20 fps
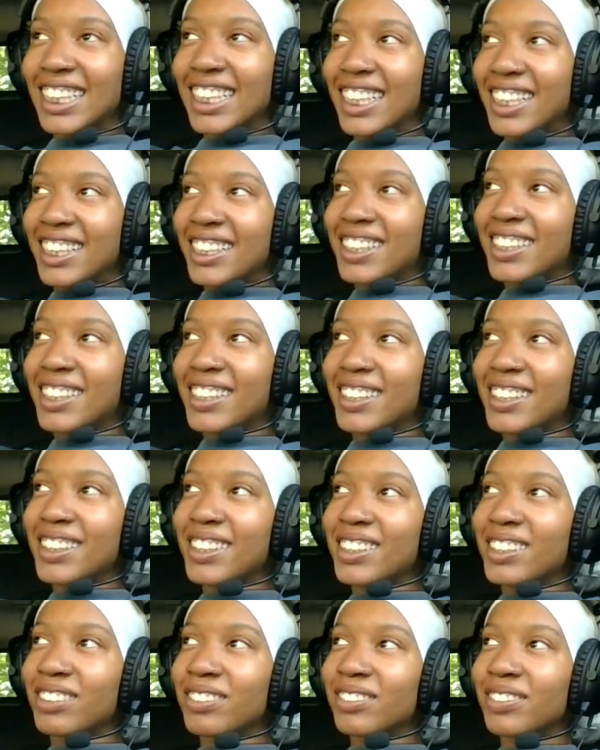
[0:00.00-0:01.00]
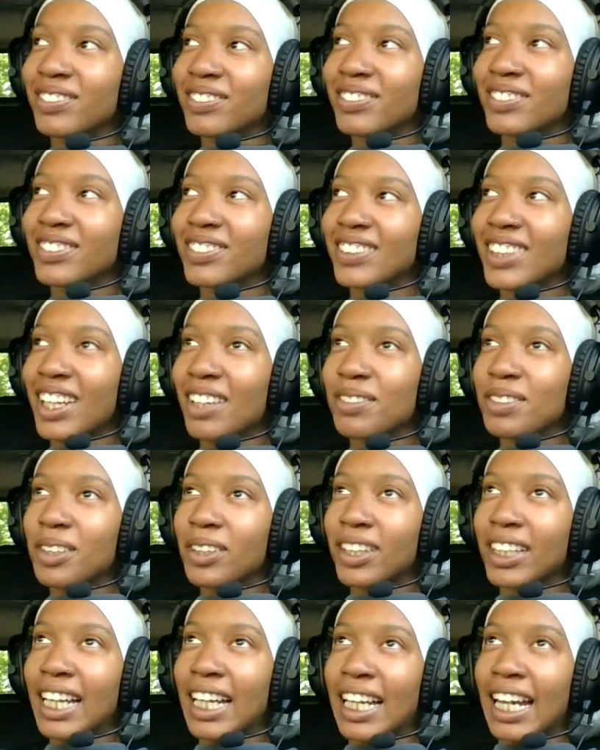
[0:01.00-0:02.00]
um i'm
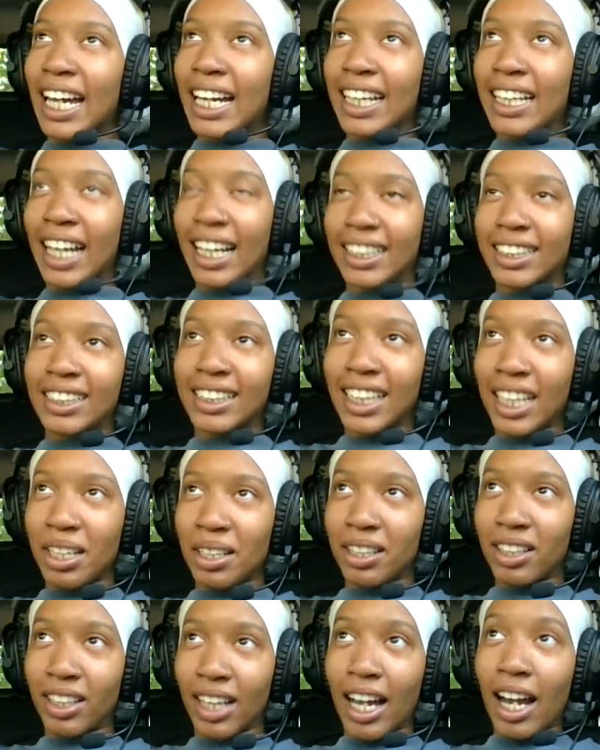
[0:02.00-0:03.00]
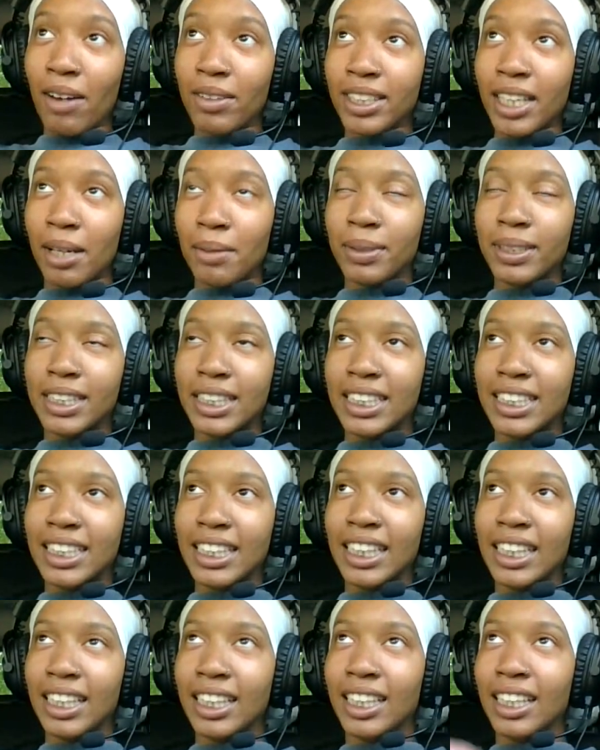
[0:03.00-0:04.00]
so glad i got to like i was able to
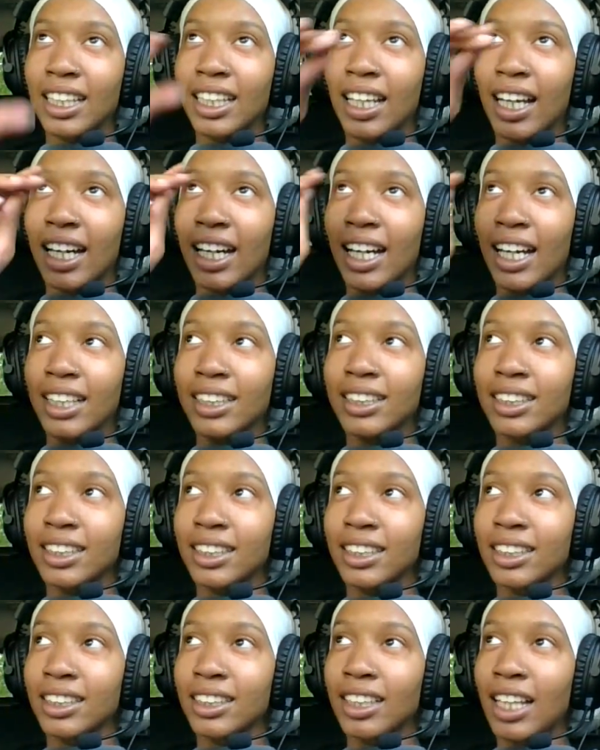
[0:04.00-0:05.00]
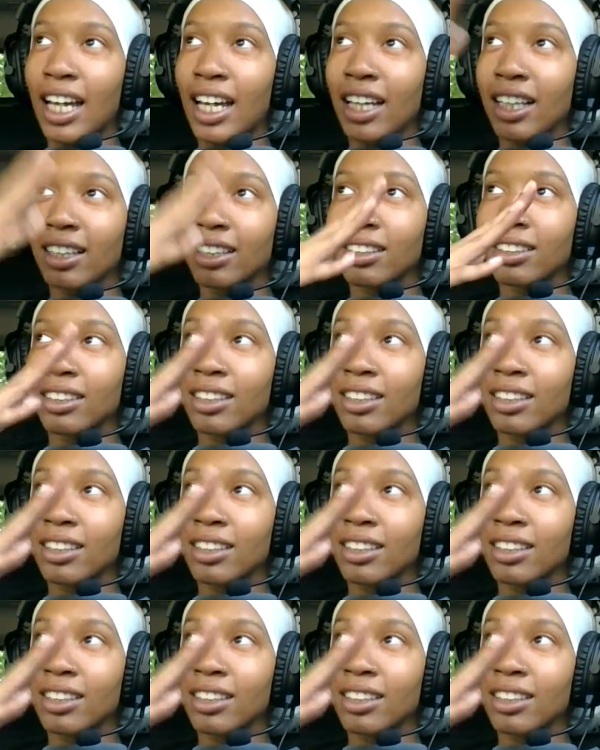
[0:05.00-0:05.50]
see it and i got to like